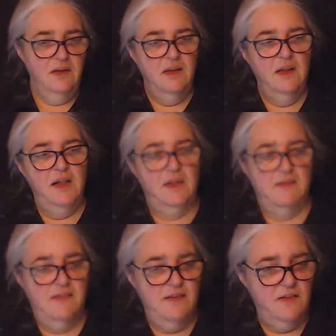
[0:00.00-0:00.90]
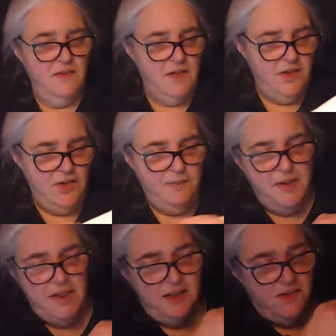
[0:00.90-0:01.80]
Yeah, so it should
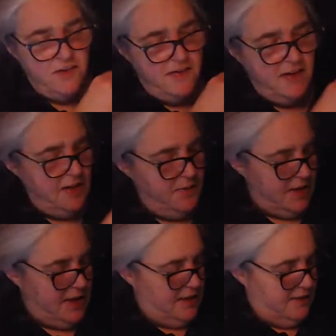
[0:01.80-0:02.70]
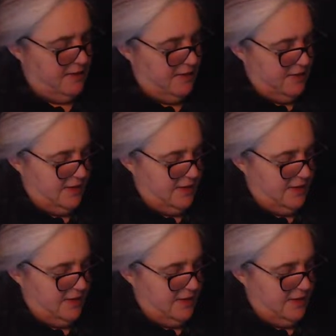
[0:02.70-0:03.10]
be interesting what this